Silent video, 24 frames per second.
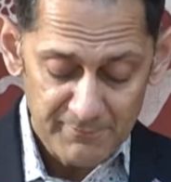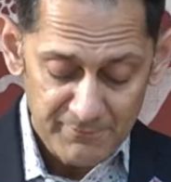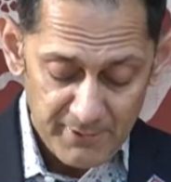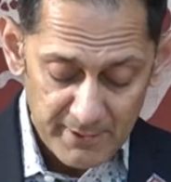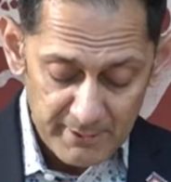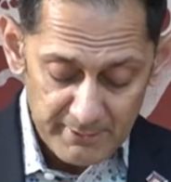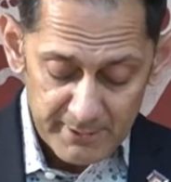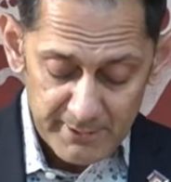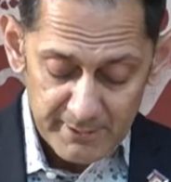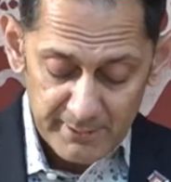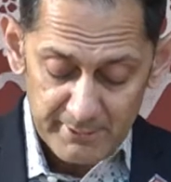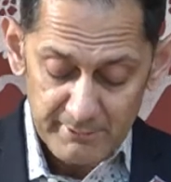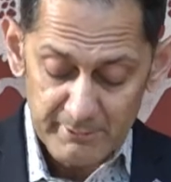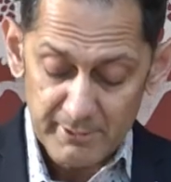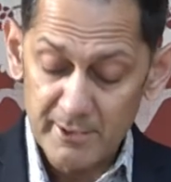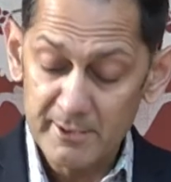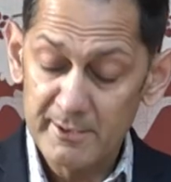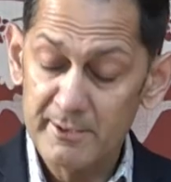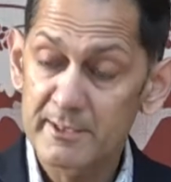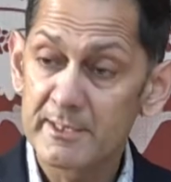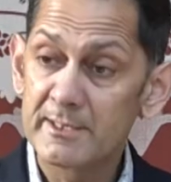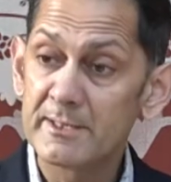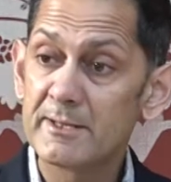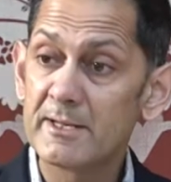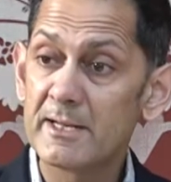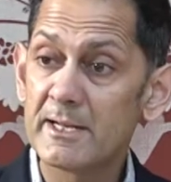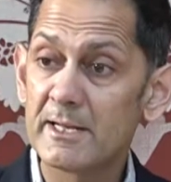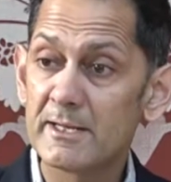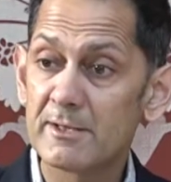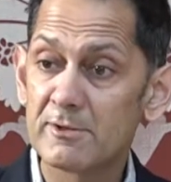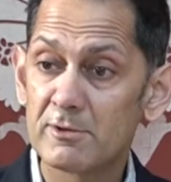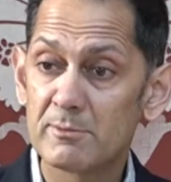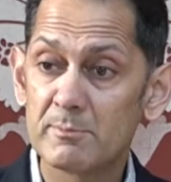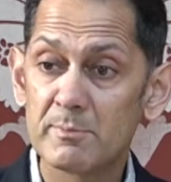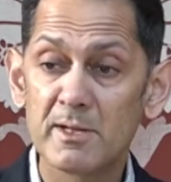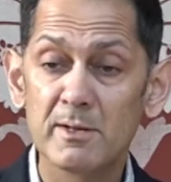very thrilled
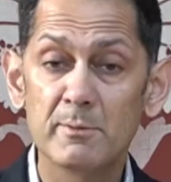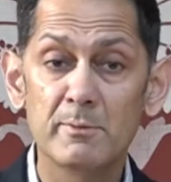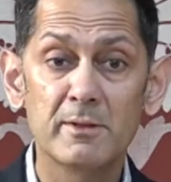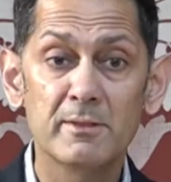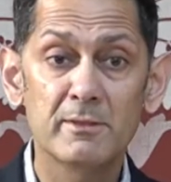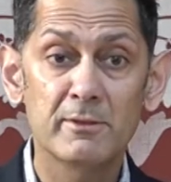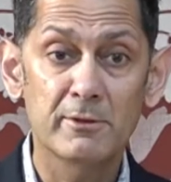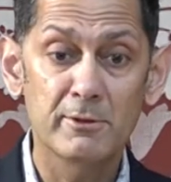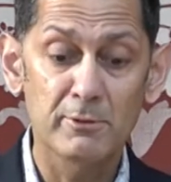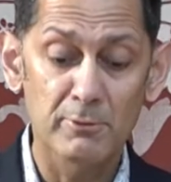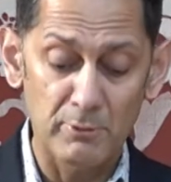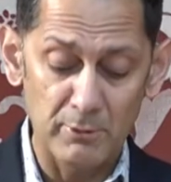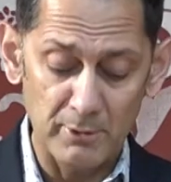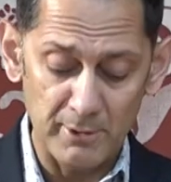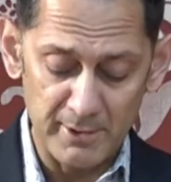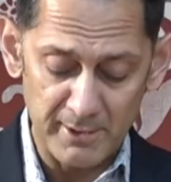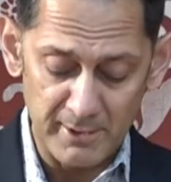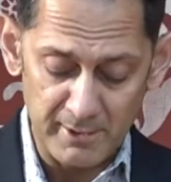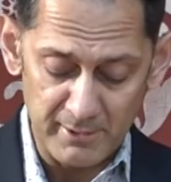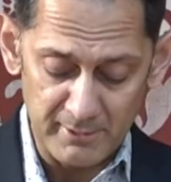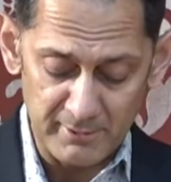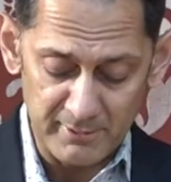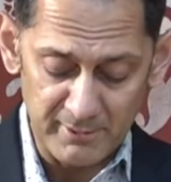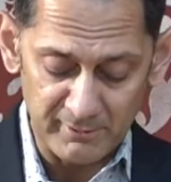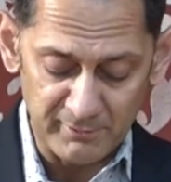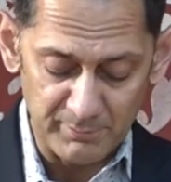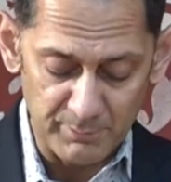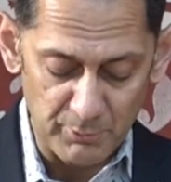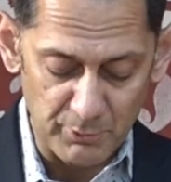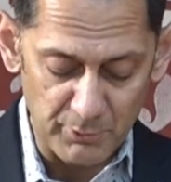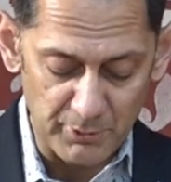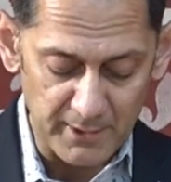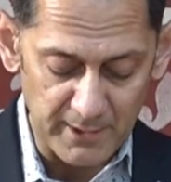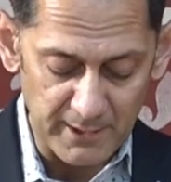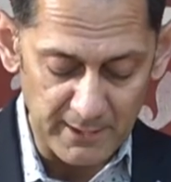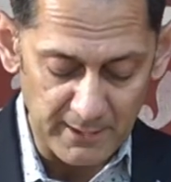indeed to be with you all here this
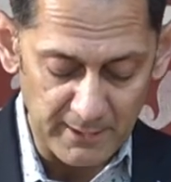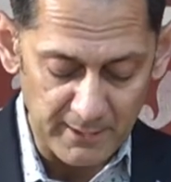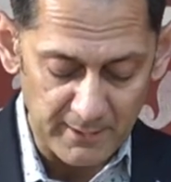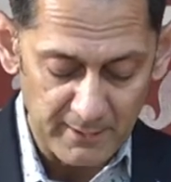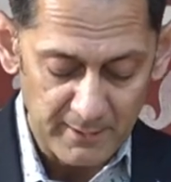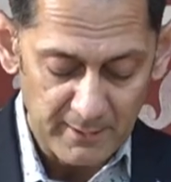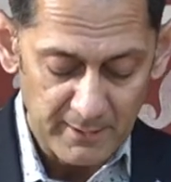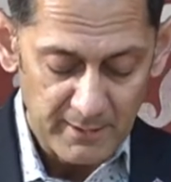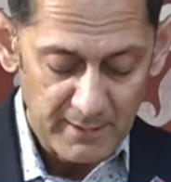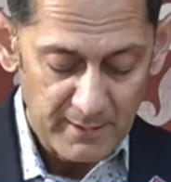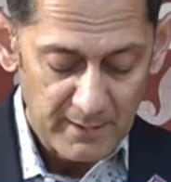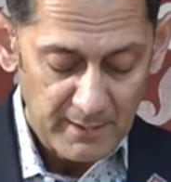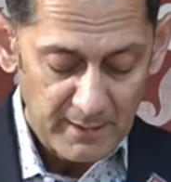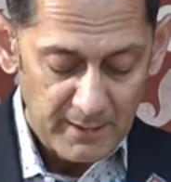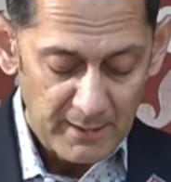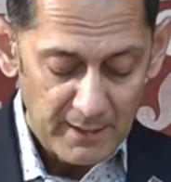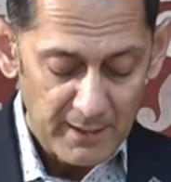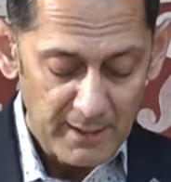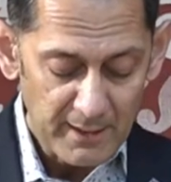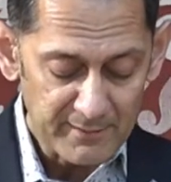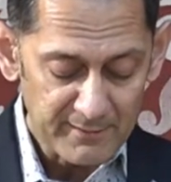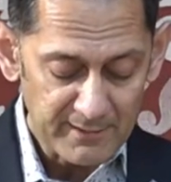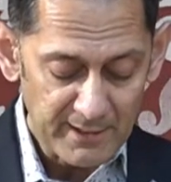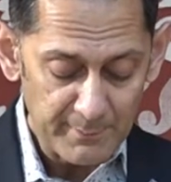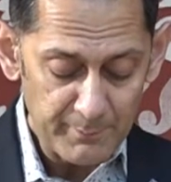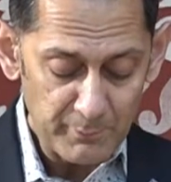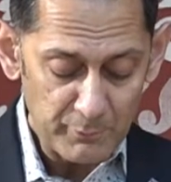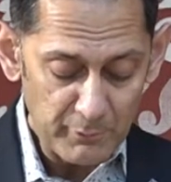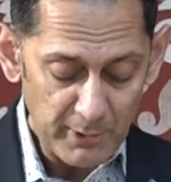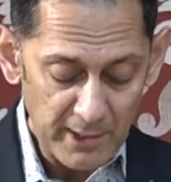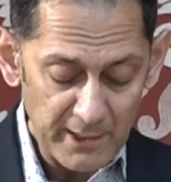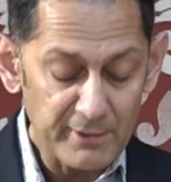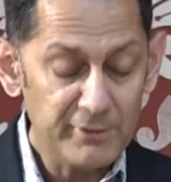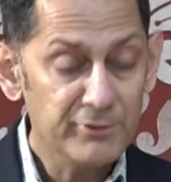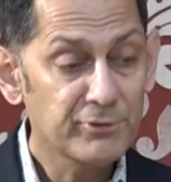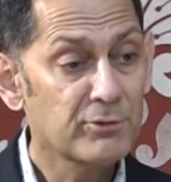morning, as I'm
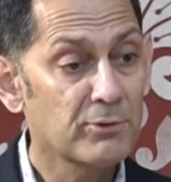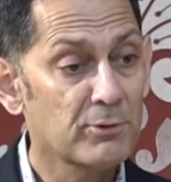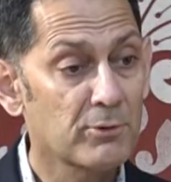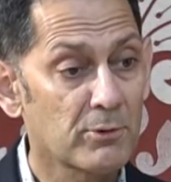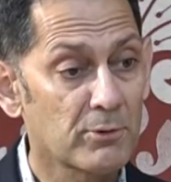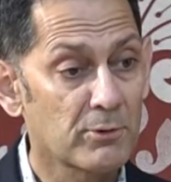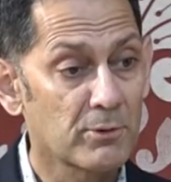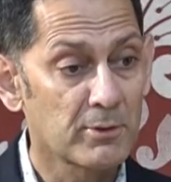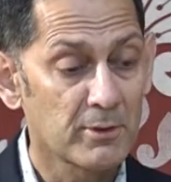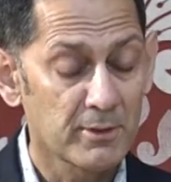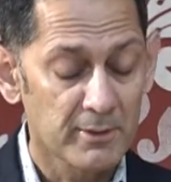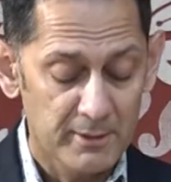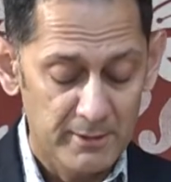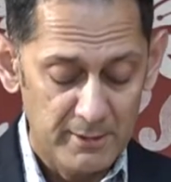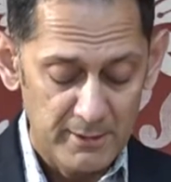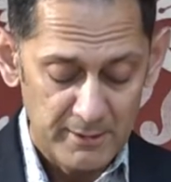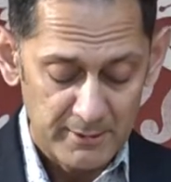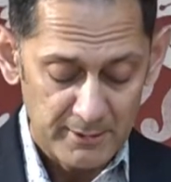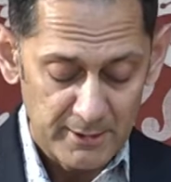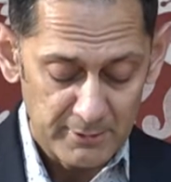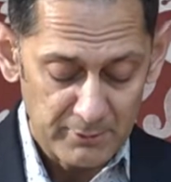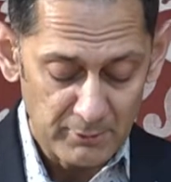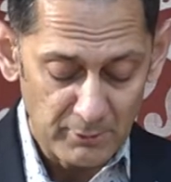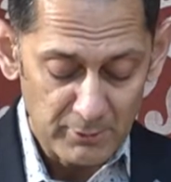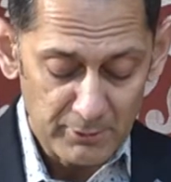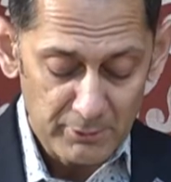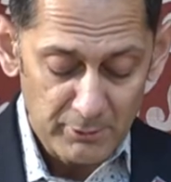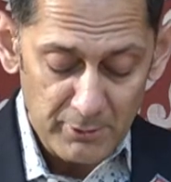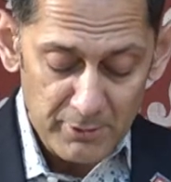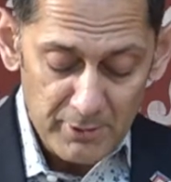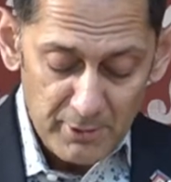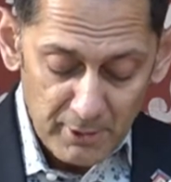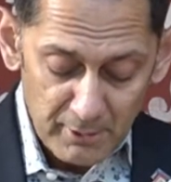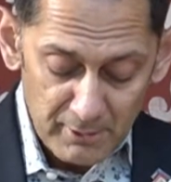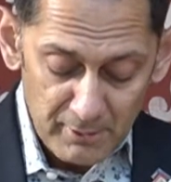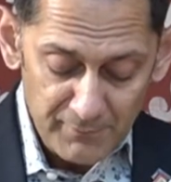quite sure that although
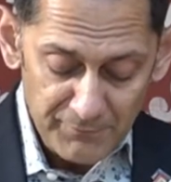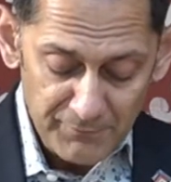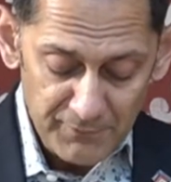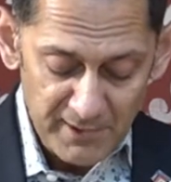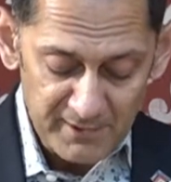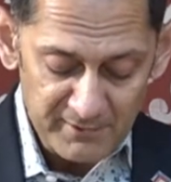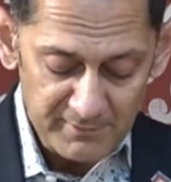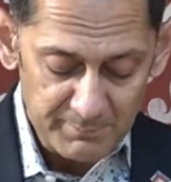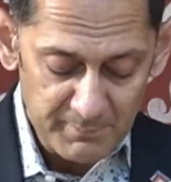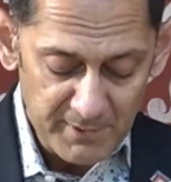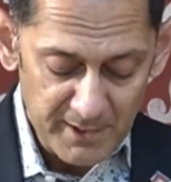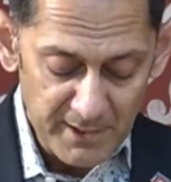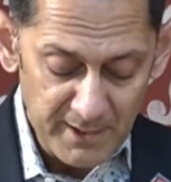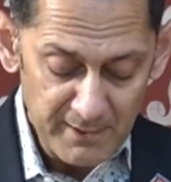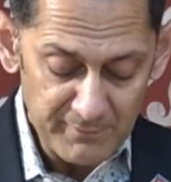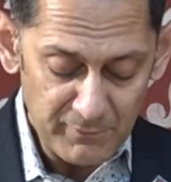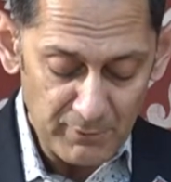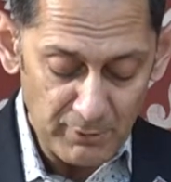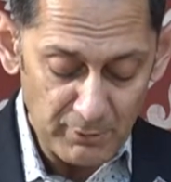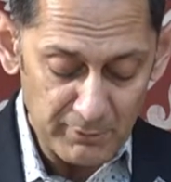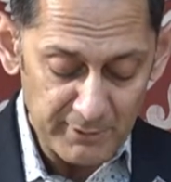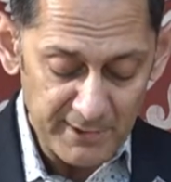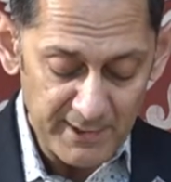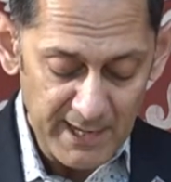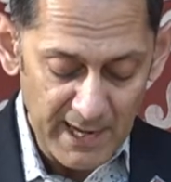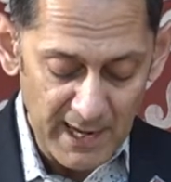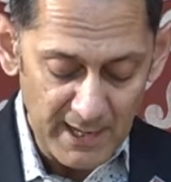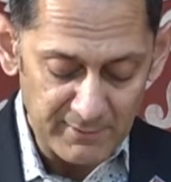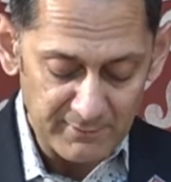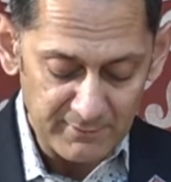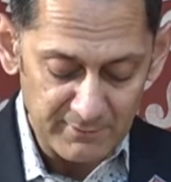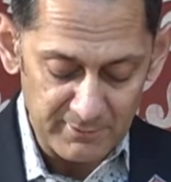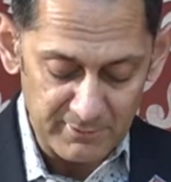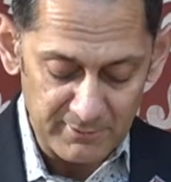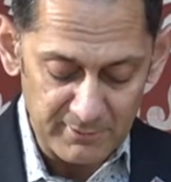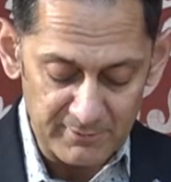none of us may have all the
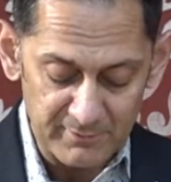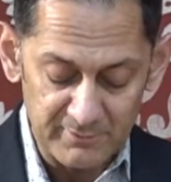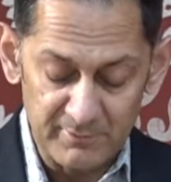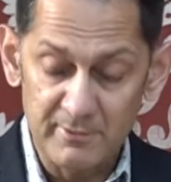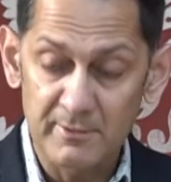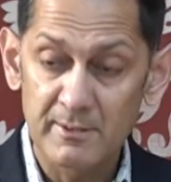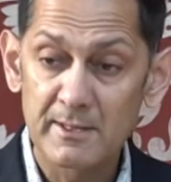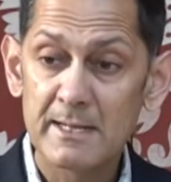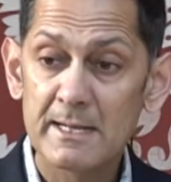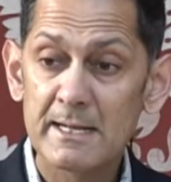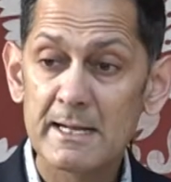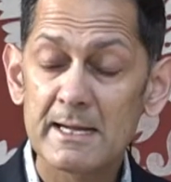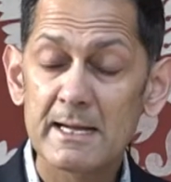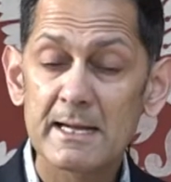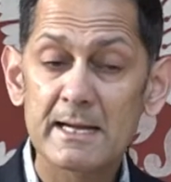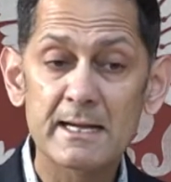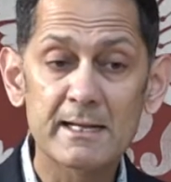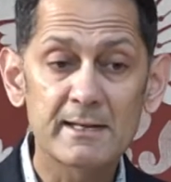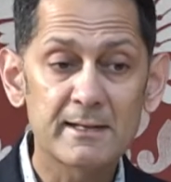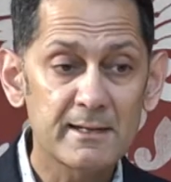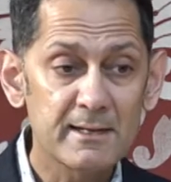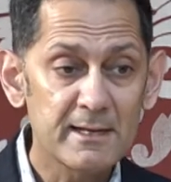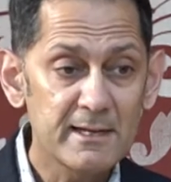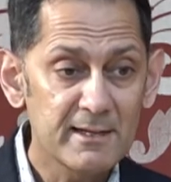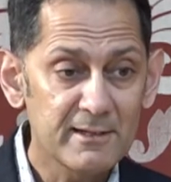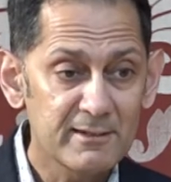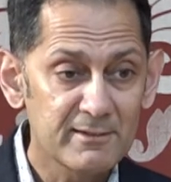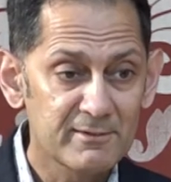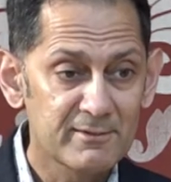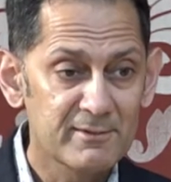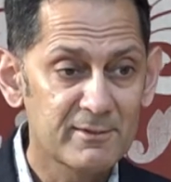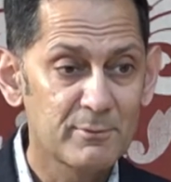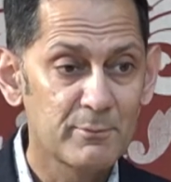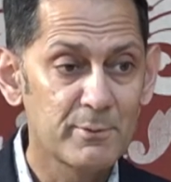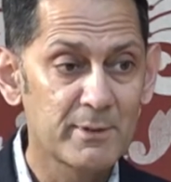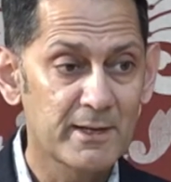answers, at
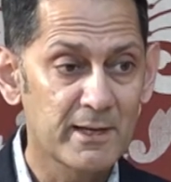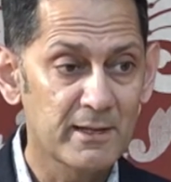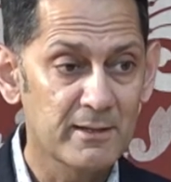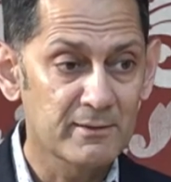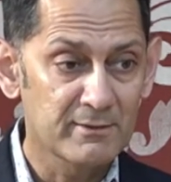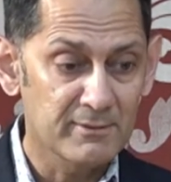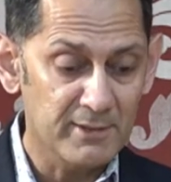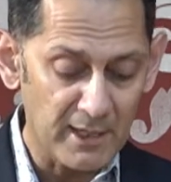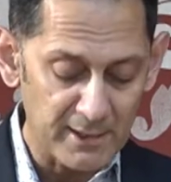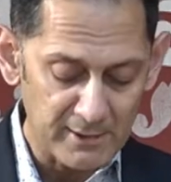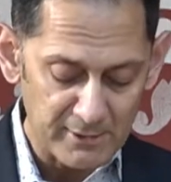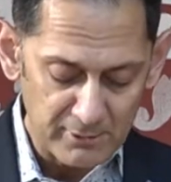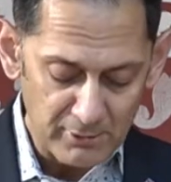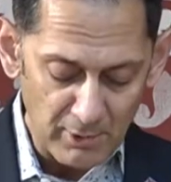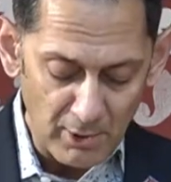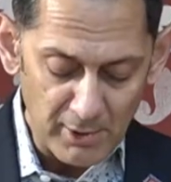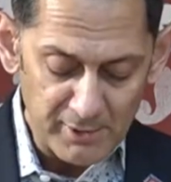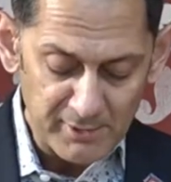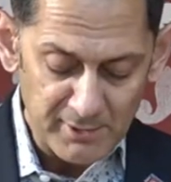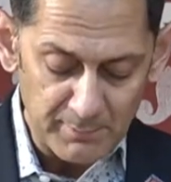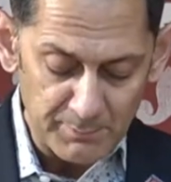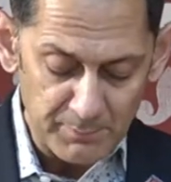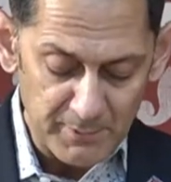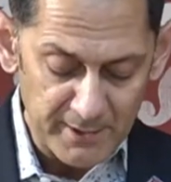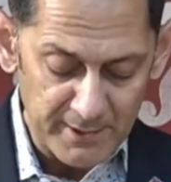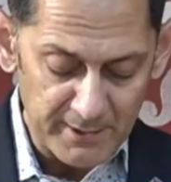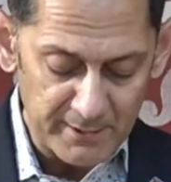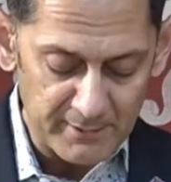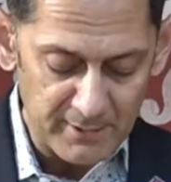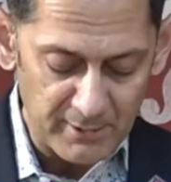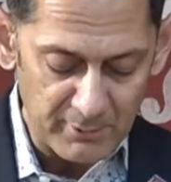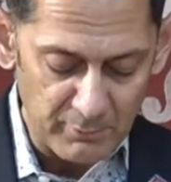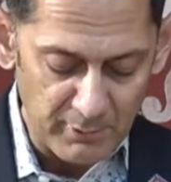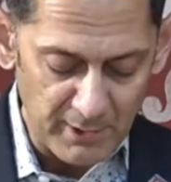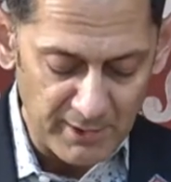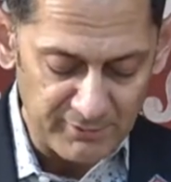least we can start contemplating
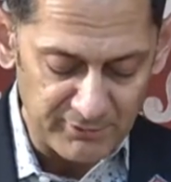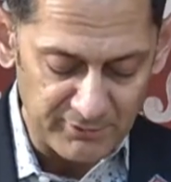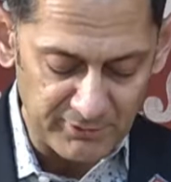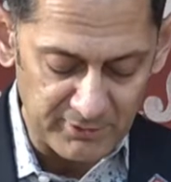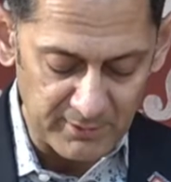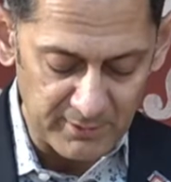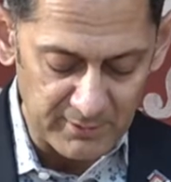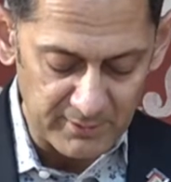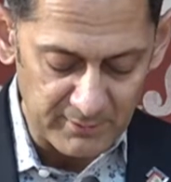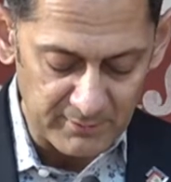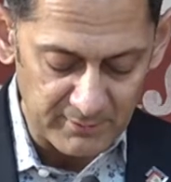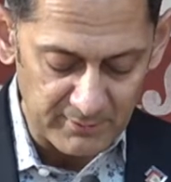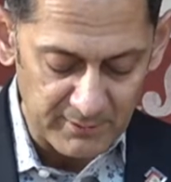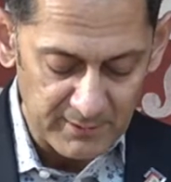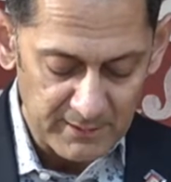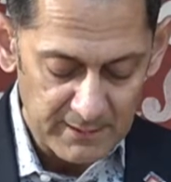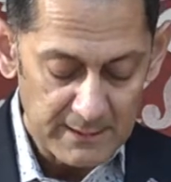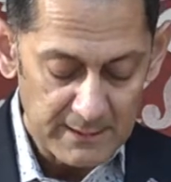the questions,